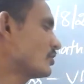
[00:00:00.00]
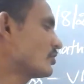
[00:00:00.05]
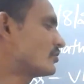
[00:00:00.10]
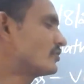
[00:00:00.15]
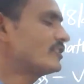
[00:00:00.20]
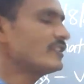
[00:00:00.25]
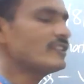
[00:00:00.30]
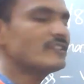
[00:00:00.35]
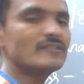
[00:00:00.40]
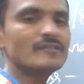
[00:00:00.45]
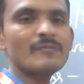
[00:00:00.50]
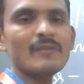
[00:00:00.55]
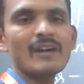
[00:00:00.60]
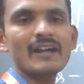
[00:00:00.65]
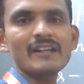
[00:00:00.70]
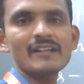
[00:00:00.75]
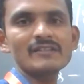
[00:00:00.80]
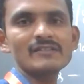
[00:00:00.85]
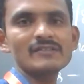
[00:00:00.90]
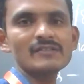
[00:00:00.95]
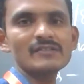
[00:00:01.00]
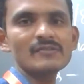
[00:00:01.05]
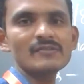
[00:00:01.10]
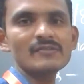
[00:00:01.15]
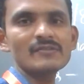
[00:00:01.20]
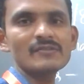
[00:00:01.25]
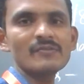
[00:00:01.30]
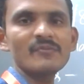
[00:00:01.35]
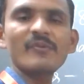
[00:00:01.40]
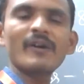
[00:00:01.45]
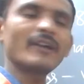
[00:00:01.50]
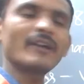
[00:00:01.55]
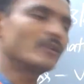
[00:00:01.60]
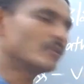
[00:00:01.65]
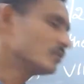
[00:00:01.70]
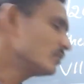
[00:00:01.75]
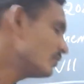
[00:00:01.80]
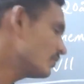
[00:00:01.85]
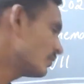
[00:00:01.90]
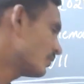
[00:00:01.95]
So 6 minus
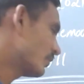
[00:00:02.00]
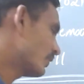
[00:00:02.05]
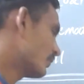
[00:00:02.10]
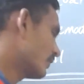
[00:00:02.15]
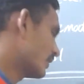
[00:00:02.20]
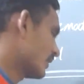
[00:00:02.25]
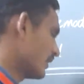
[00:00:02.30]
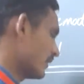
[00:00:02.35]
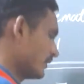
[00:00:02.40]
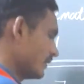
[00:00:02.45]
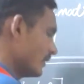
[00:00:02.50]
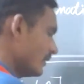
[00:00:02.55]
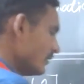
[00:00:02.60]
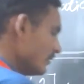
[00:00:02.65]
5 will get